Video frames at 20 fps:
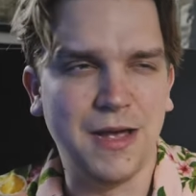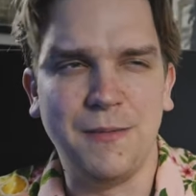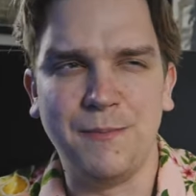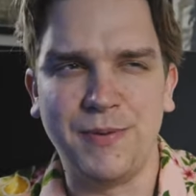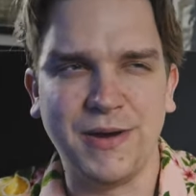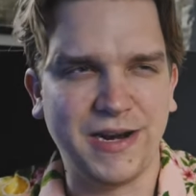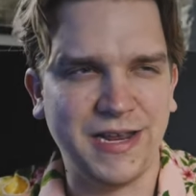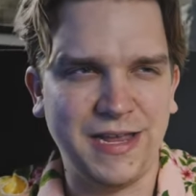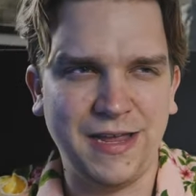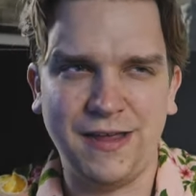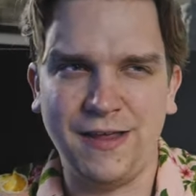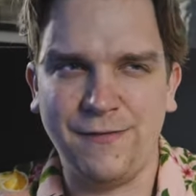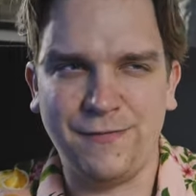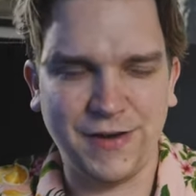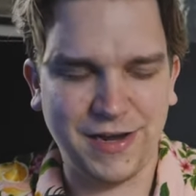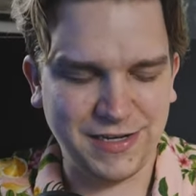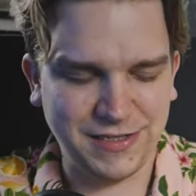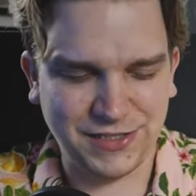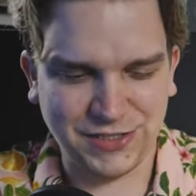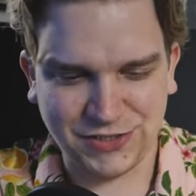but if
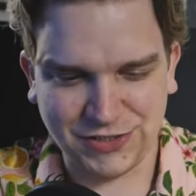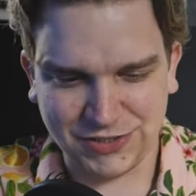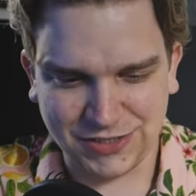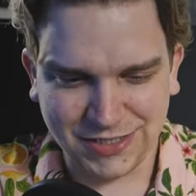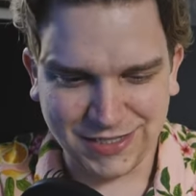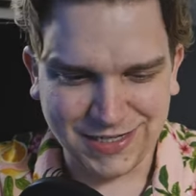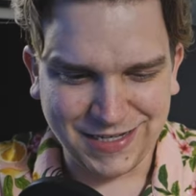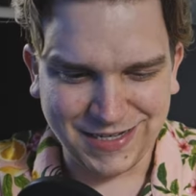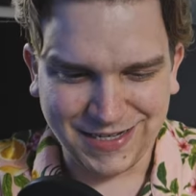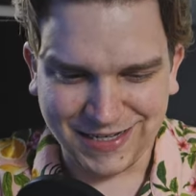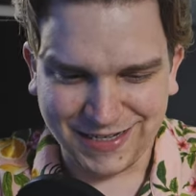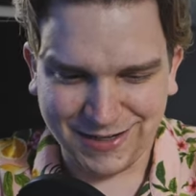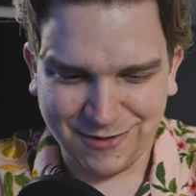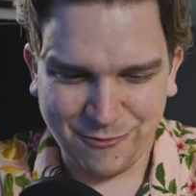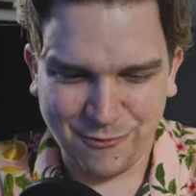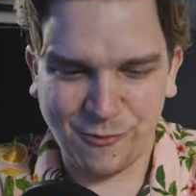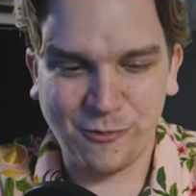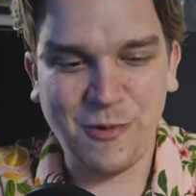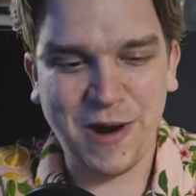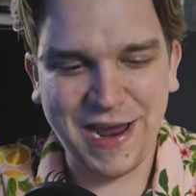I just
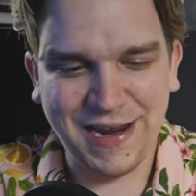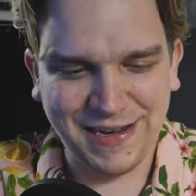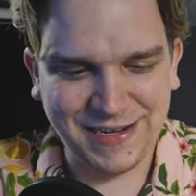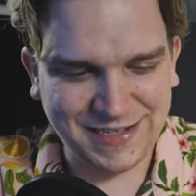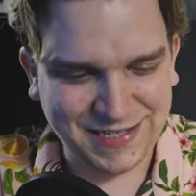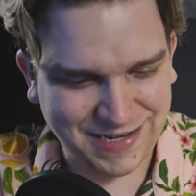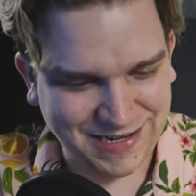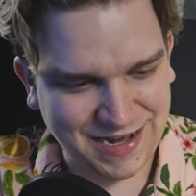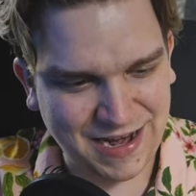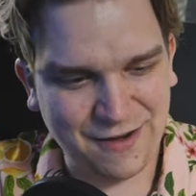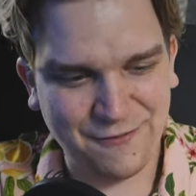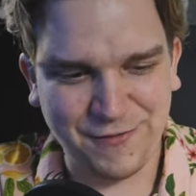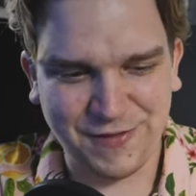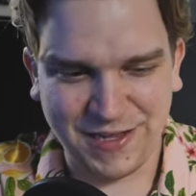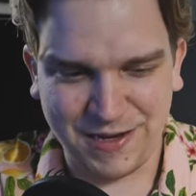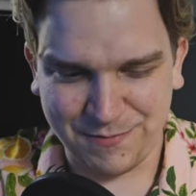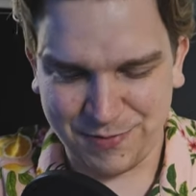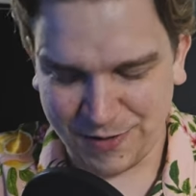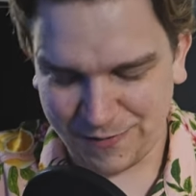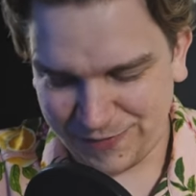waited to get
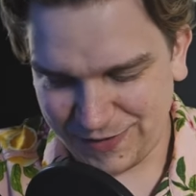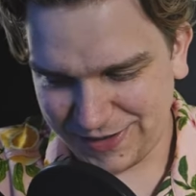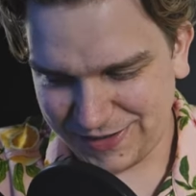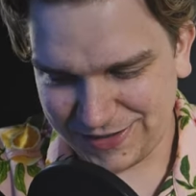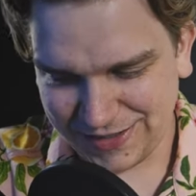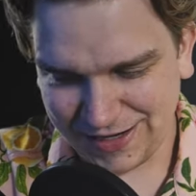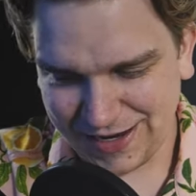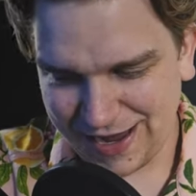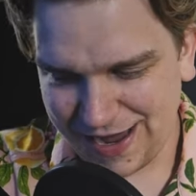everything perfect,